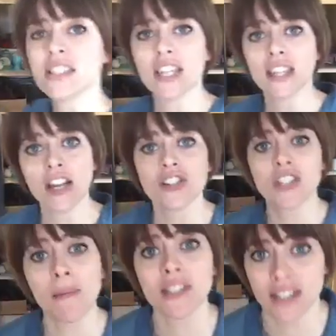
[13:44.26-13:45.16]
is that they're
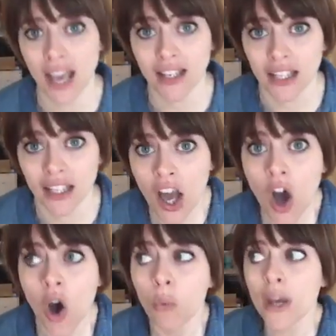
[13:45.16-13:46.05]
double-sided,
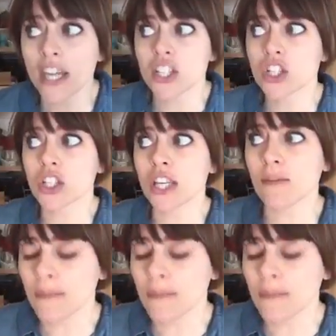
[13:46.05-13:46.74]
which, I